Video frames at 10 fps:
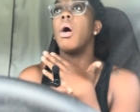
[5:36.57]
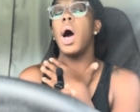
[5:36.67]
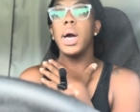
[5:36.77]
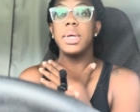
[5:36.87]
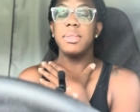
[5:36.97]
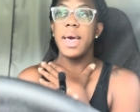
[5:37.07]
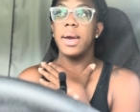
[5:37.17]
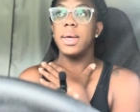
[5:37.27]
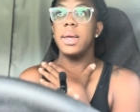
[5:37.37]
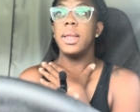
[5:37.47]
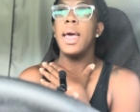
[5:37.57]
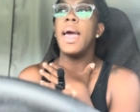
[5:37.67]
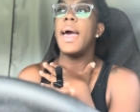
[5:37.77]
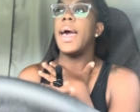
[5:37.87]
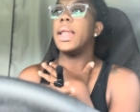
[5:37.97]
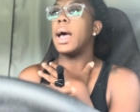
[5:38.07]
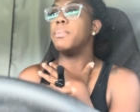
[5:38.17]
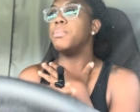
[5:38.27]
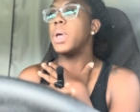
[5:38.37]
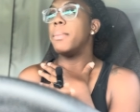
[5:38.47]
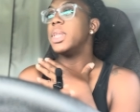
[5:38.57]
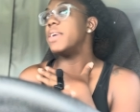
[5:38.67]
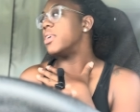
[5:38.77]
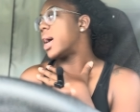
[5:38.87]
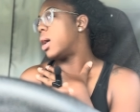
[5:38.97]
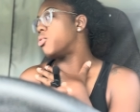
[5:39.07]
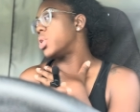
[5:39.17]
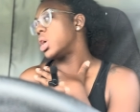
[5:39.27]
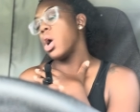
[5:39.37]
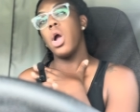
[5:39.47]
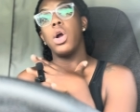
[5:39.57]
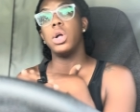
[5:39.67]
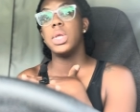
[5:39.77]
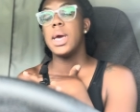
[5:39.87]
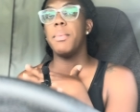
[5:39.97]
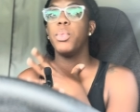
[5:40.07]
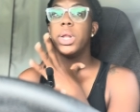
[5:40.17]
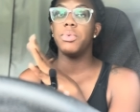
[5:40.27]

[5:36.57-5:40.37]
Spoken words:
August 2nd, and I'm leaving out really early. I'm